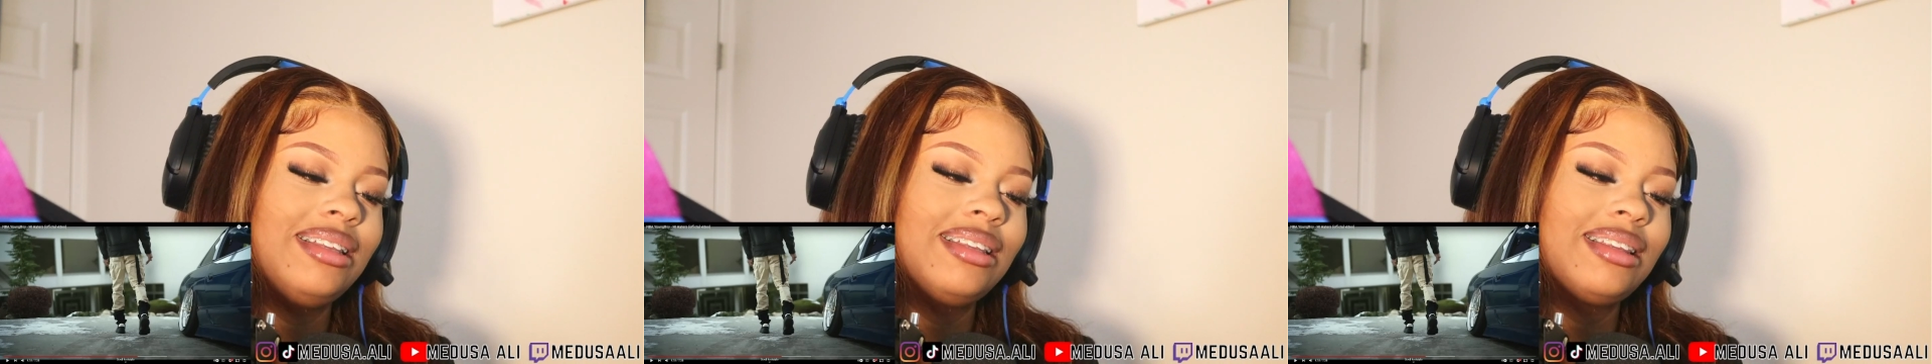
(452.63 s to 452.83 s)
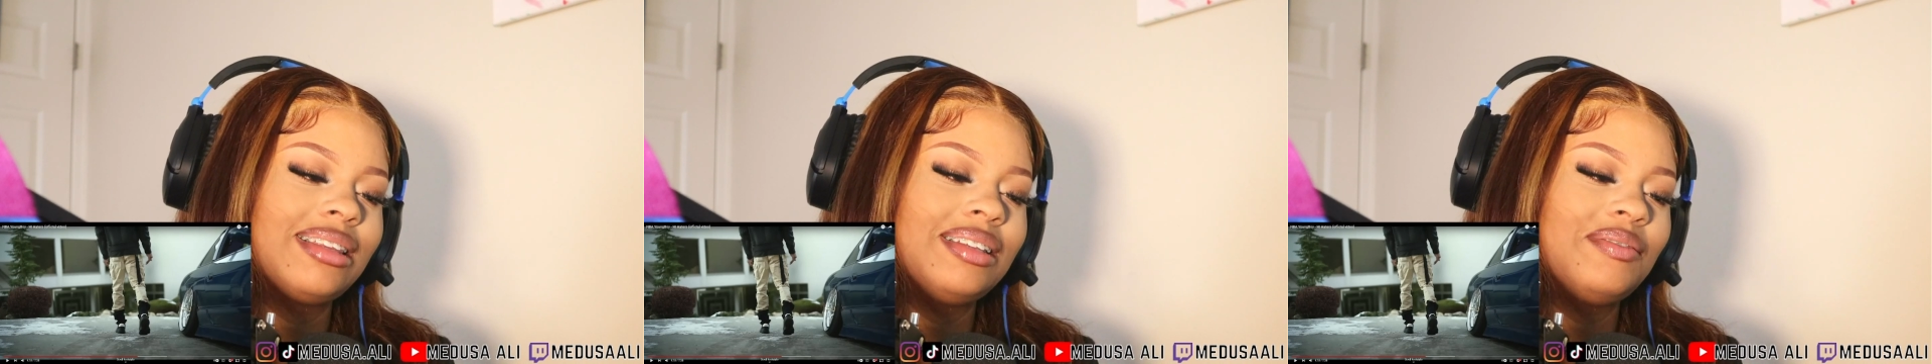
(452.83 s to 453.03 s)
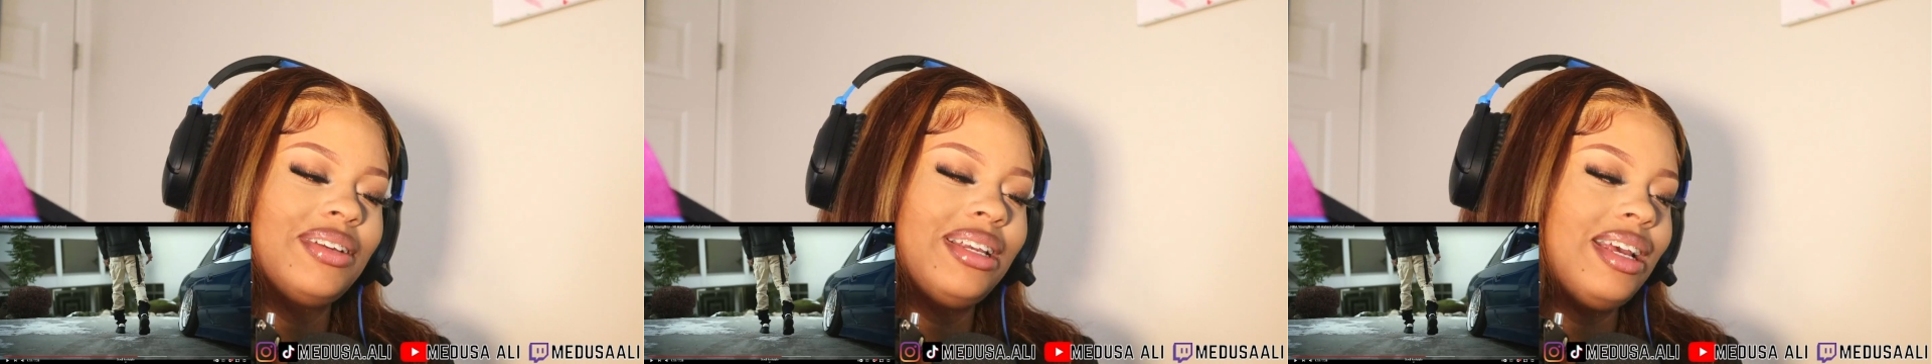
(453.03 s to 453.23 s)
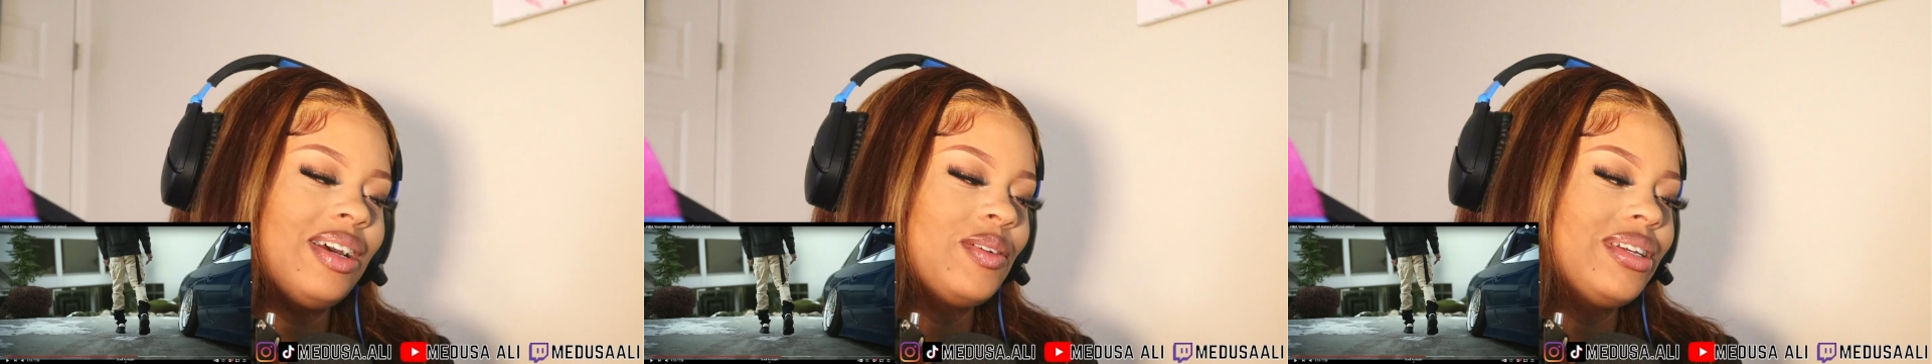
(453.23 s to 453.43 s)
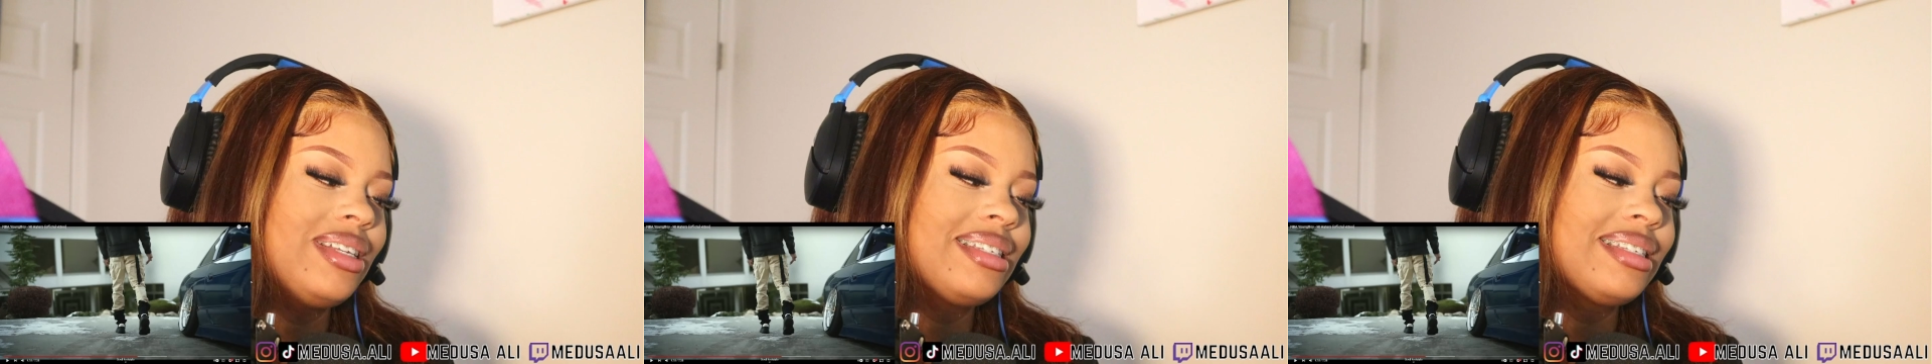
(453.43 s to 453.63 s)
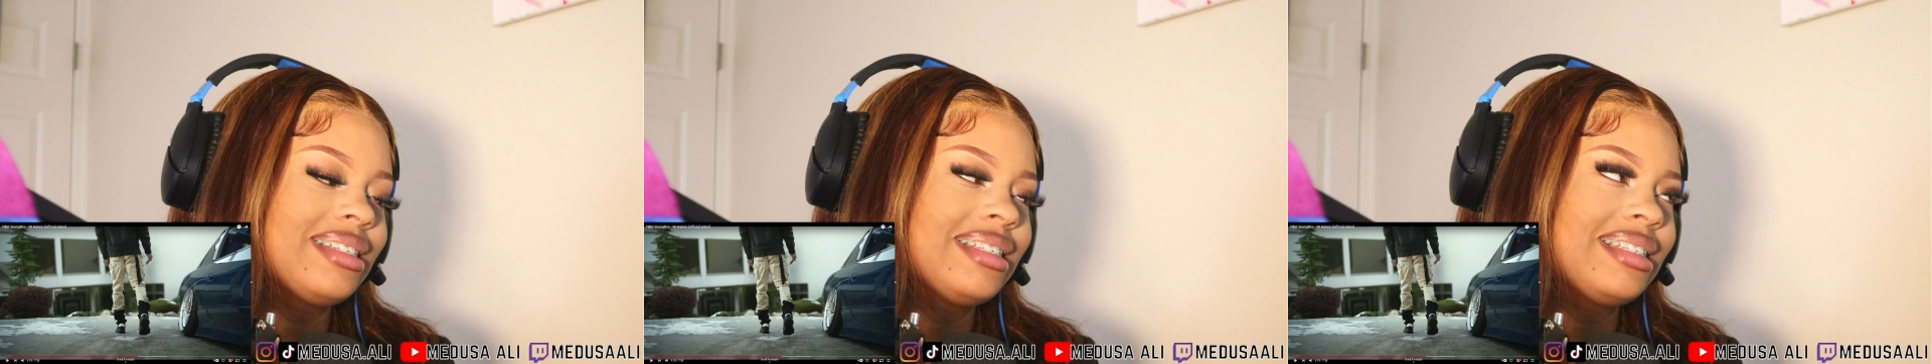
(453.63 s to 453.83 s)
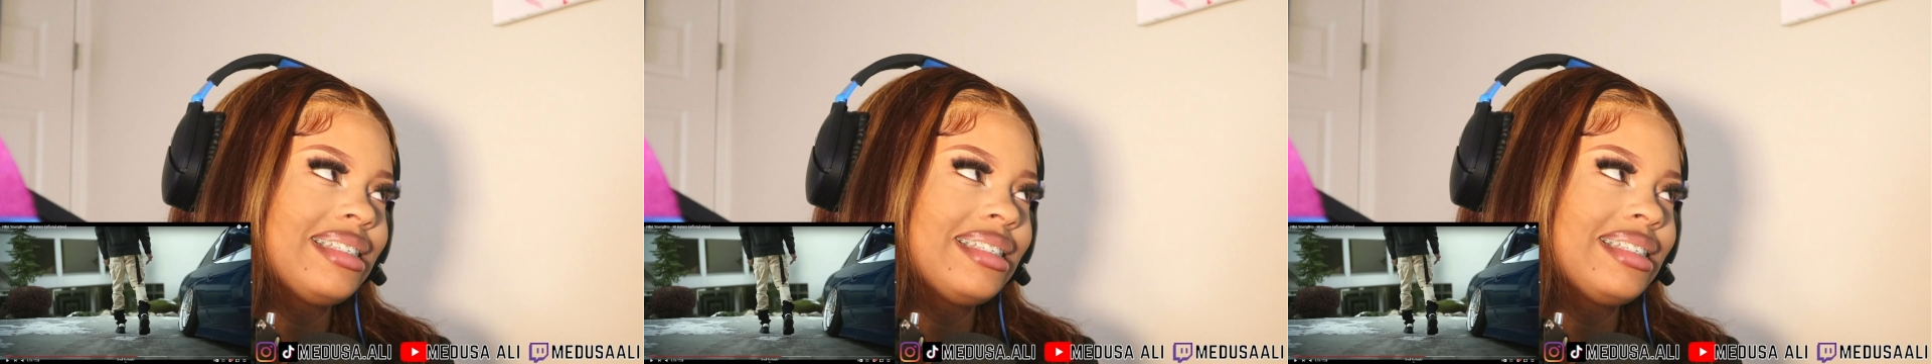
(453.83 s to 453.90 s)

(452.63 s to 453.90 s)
the video is